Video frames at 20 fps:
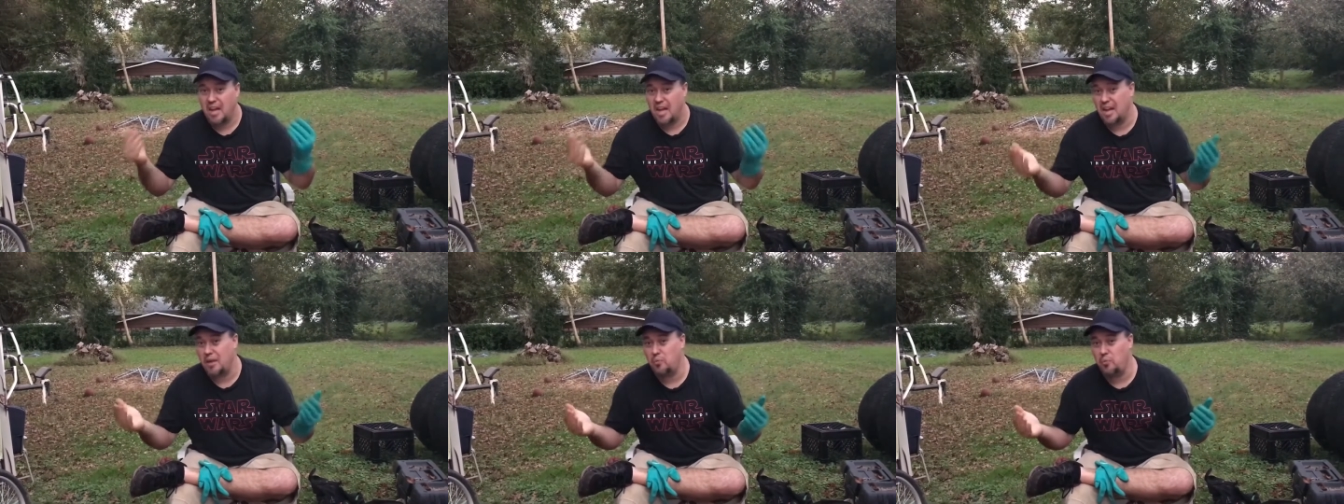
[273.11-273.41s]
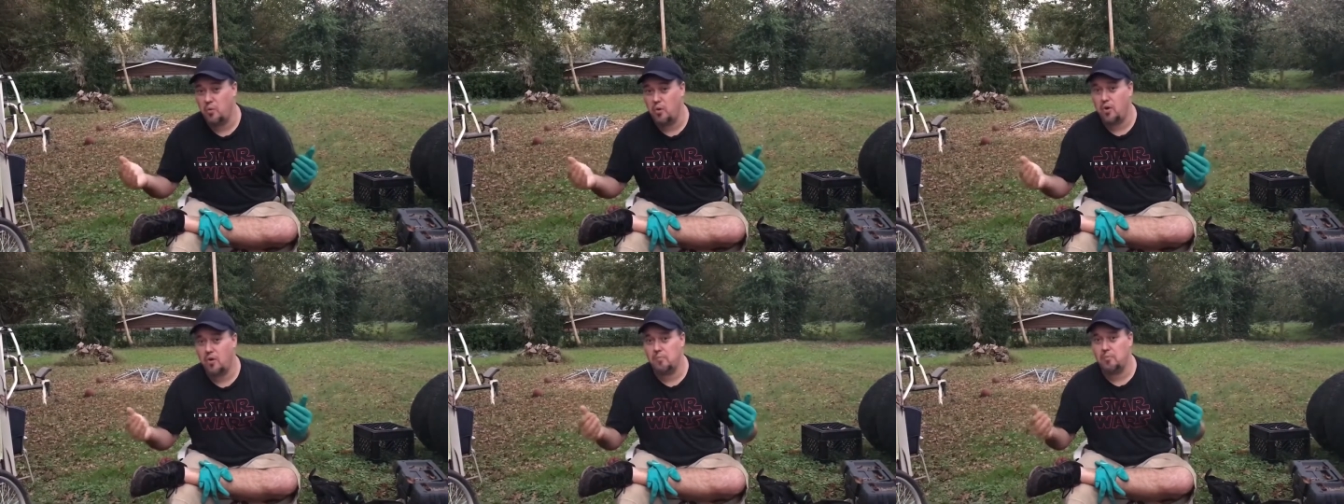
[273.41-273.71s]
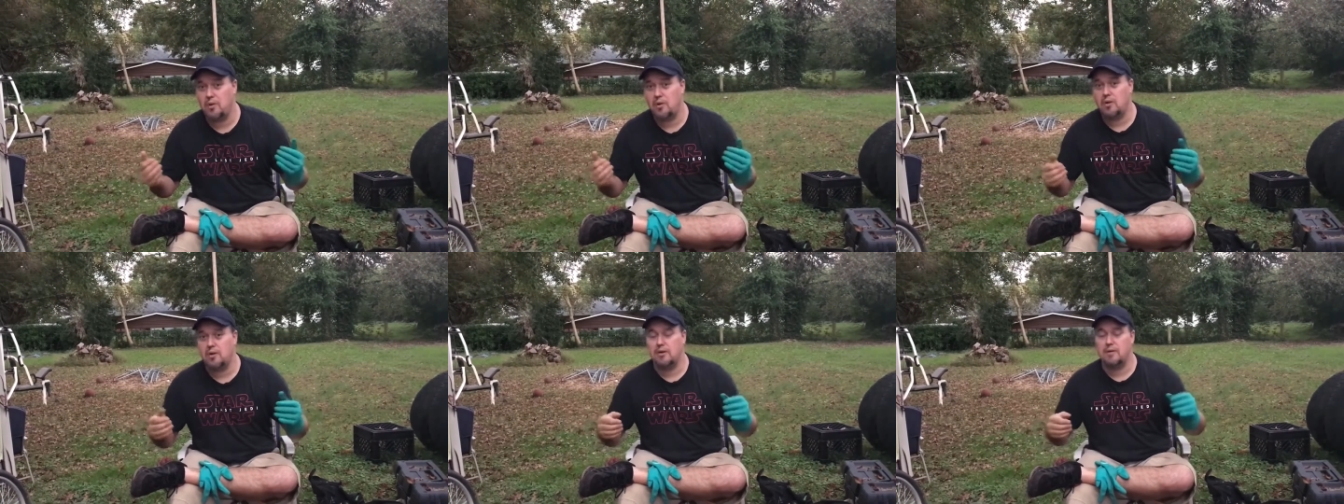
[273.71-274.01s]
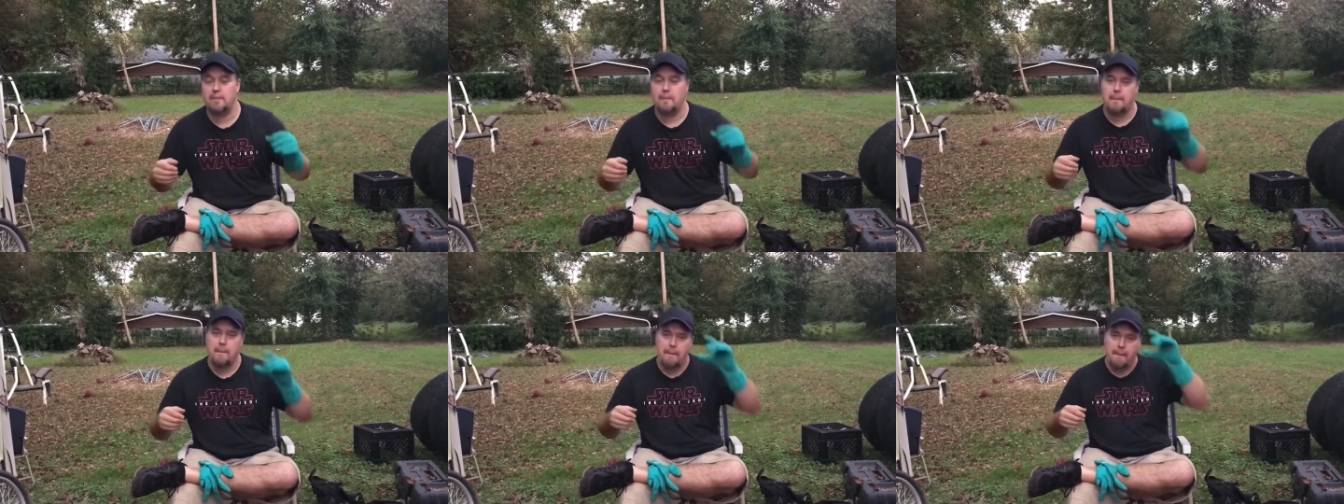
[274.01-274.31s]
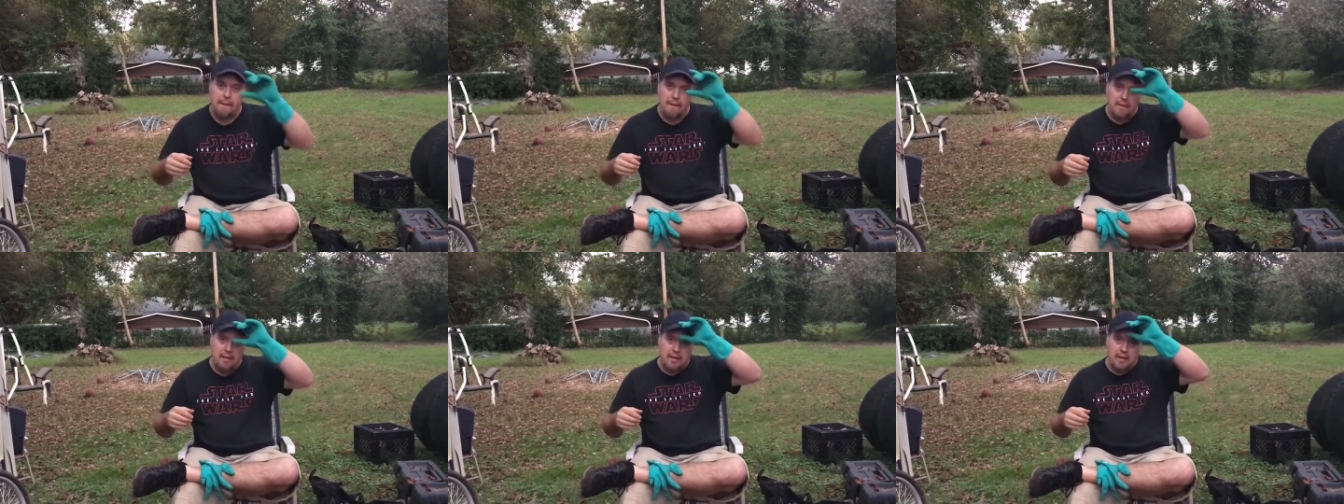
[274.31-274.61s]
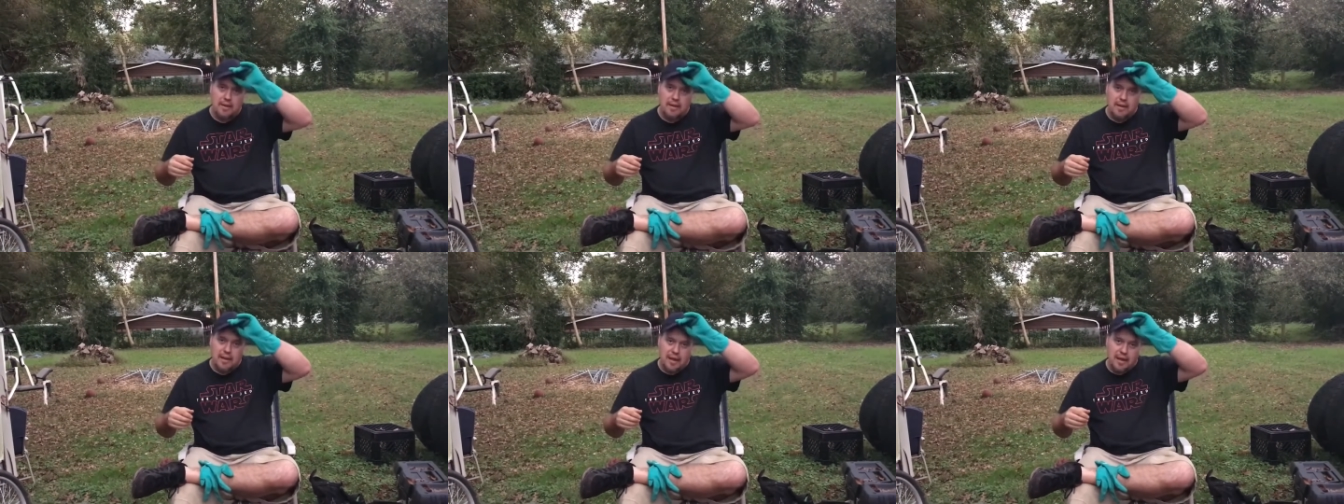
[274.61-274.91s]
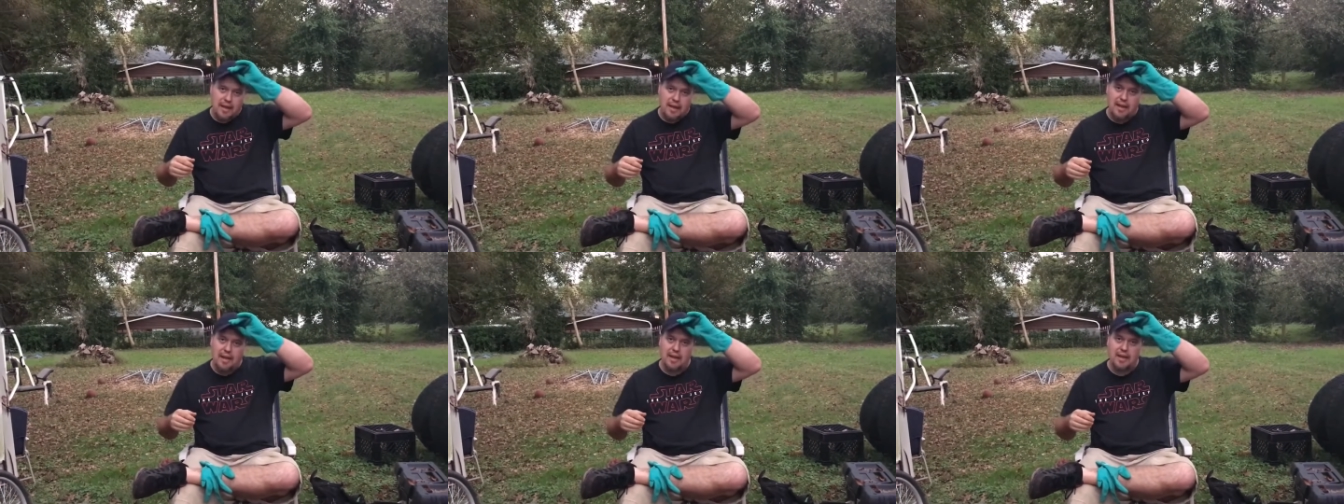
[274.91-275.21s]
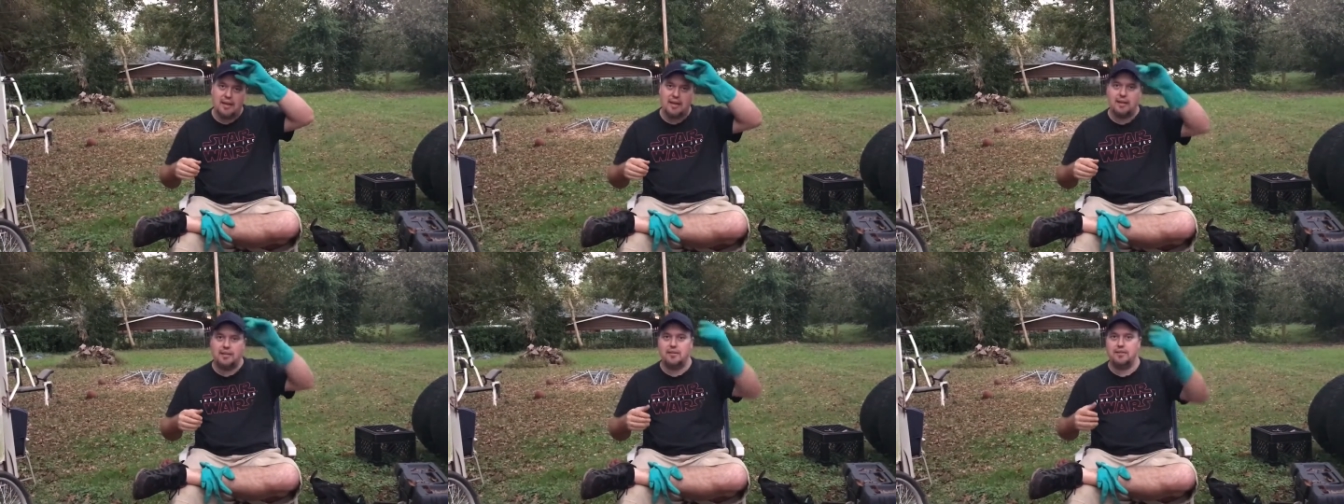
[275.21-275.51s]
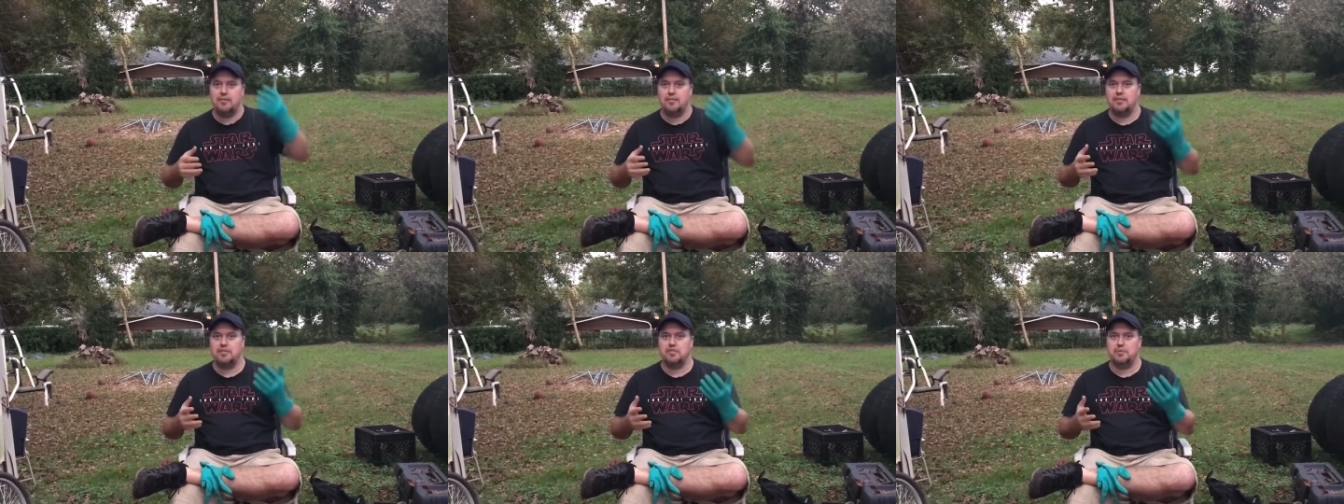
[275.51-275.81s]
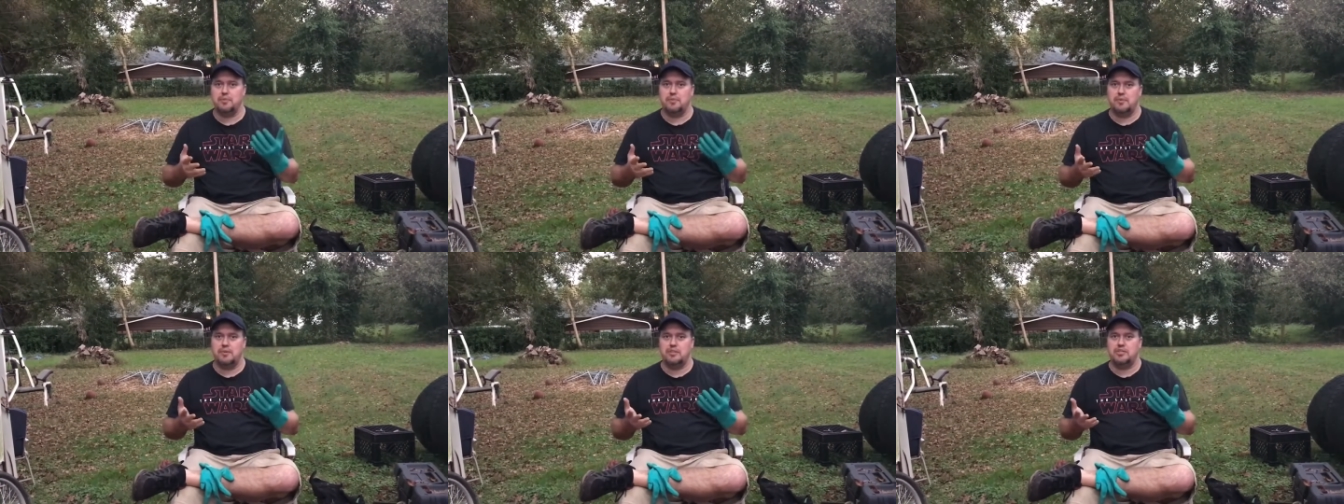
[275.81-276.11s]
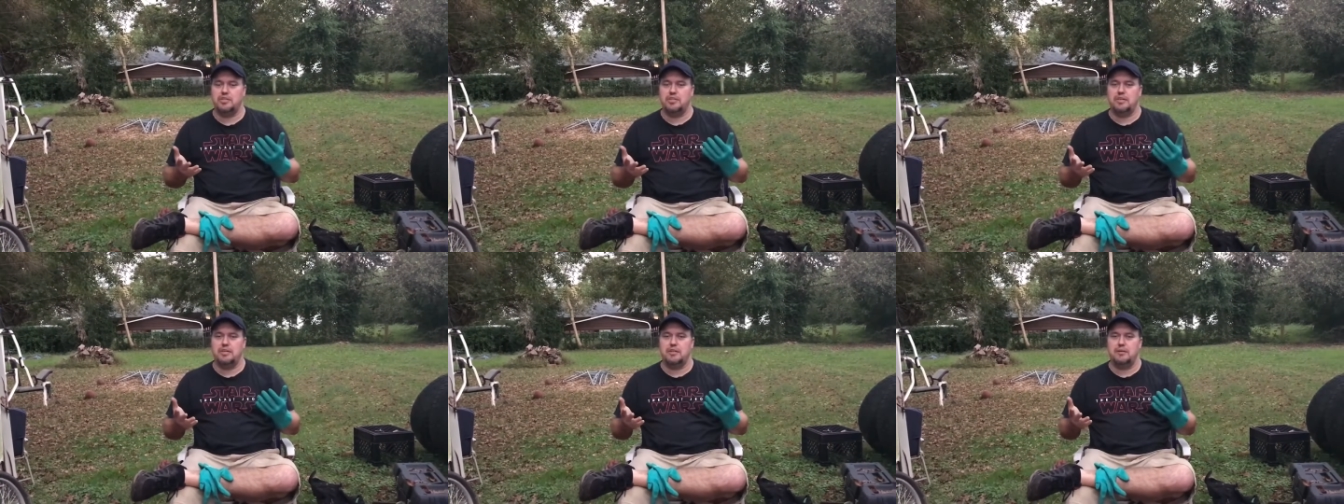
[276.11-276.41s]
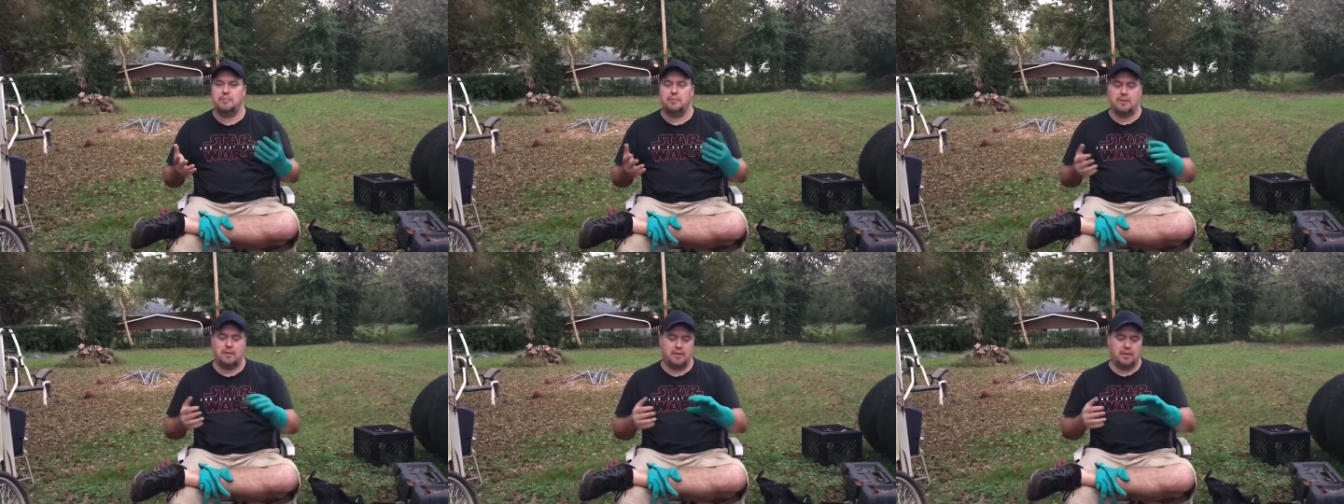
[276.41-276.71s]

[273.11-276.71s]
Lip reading: in Walmart, and you know, these are pretty cheap.